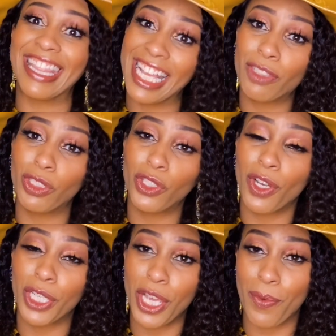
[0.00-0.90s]
That's what you're
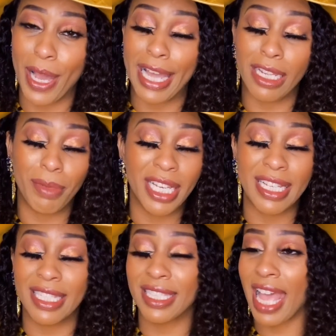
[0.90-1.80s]
gonna get with honey
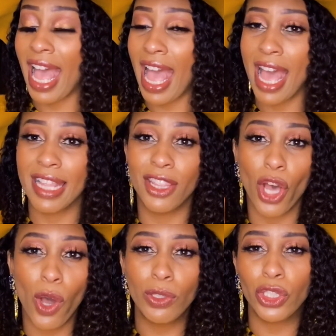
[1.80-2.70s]
because
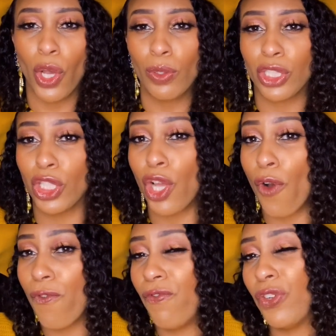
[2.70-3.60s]
those notes
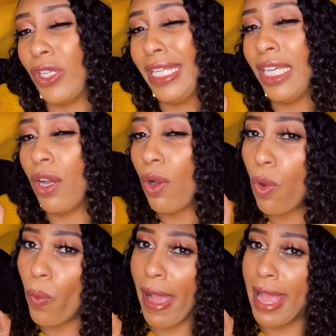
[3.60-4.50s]
don't fully go
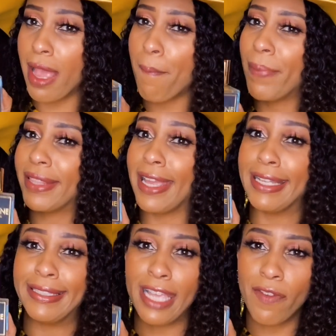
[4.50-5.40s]
away, but they
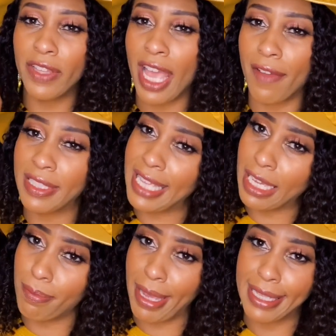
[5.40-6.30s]
definitely have to take
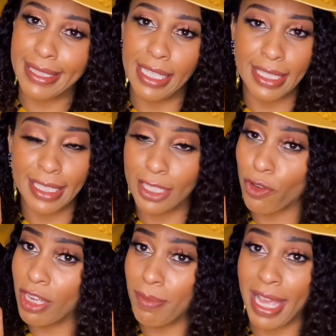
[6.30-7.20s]
a backseat to this
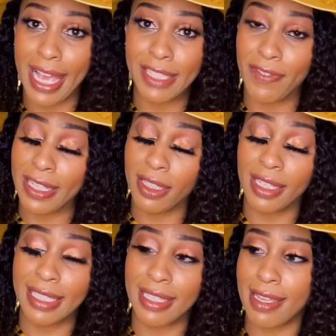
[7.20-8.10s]
creamy ass vanilla
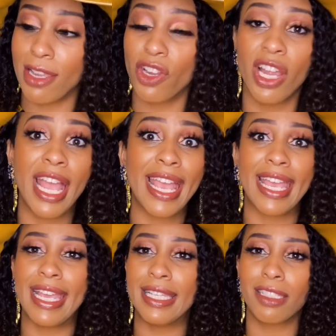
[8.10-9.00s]
that's in here.
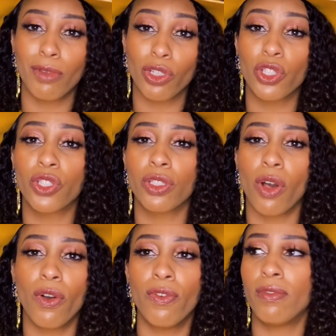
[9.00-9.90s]
It smells
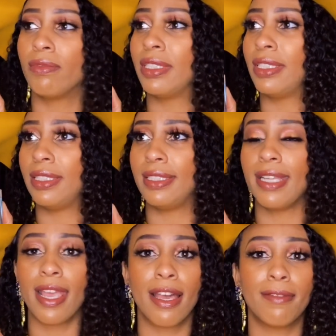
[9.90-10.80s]
so
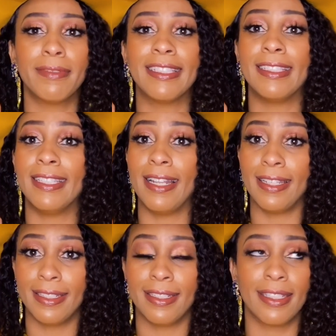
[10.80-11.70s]
damn
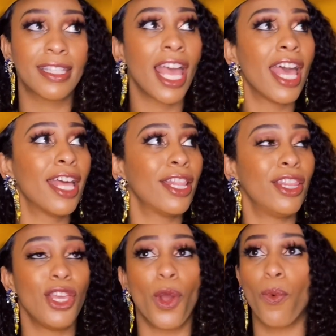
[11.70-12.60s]
delicious.
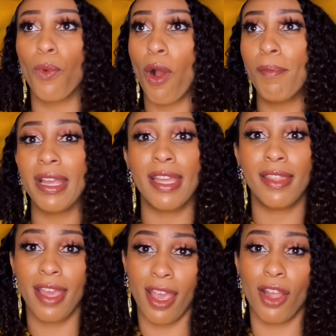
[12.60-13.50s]
The aroma in
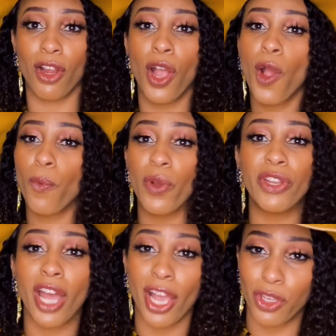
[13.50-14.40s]
the air will
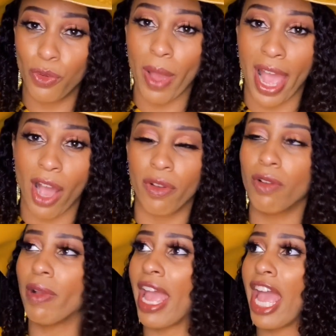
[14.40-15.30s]
knock you out. It
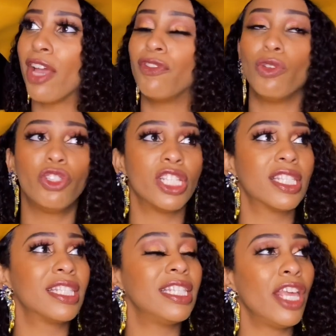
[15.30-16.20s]
will have you
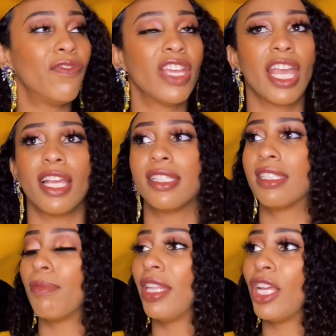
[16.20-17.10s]
just sniffing and
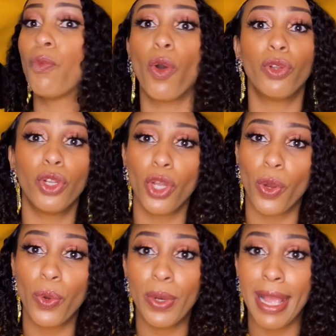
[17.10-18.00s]
smelling, wanting to know
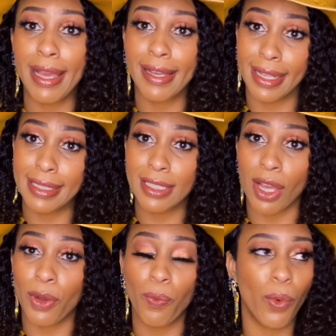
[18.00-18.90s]
who the hell got this
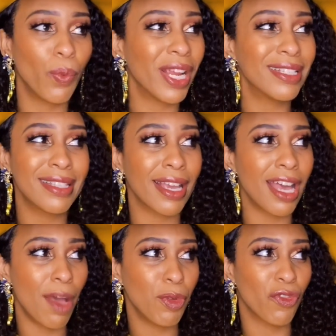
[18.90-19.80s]
on. Where is that
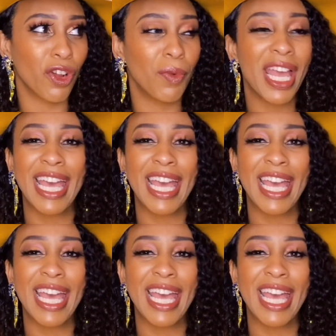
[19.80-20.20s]
coming from?